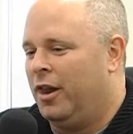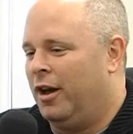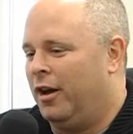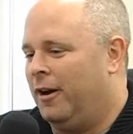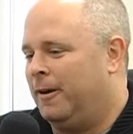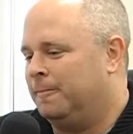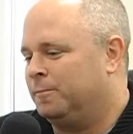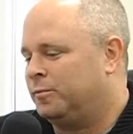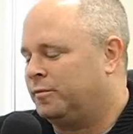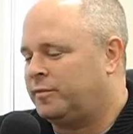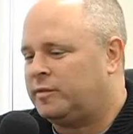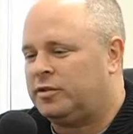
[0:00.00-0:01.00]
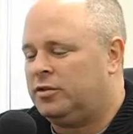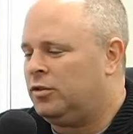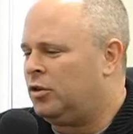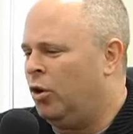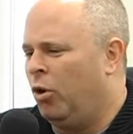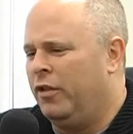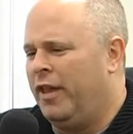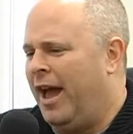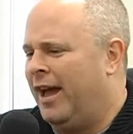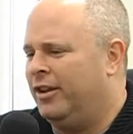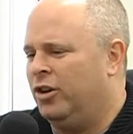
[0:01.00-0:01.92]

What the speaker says: that.